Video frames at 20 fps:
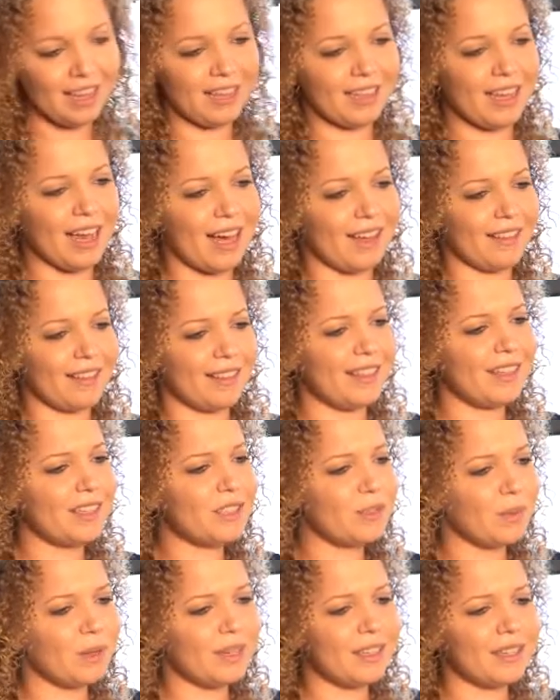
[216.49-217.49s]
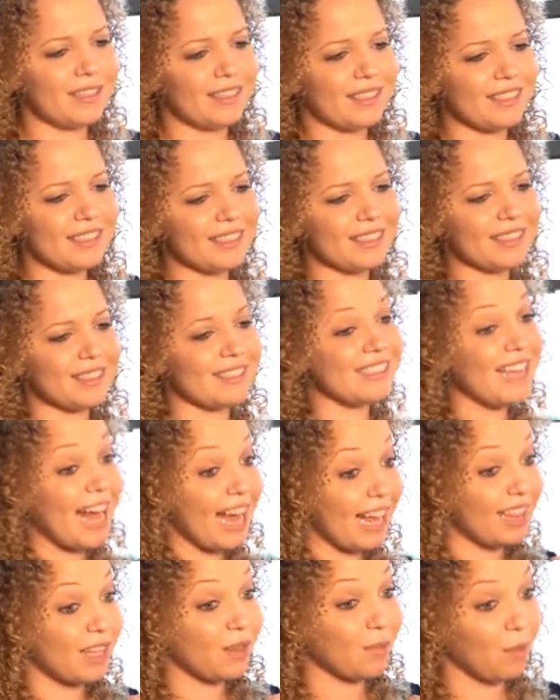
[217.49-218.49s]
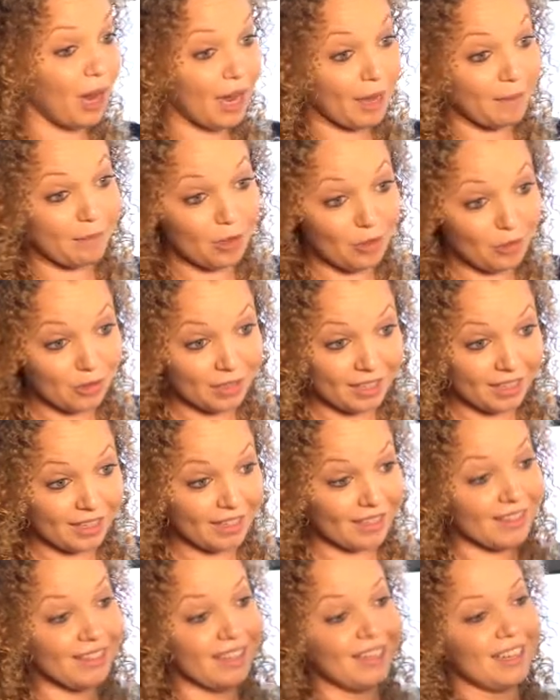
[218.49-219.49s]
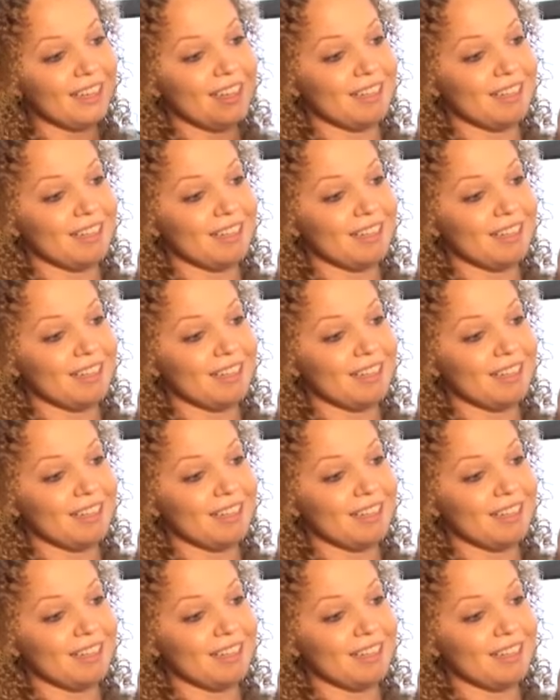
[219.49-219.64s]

Yeah, this is exactly why I'm using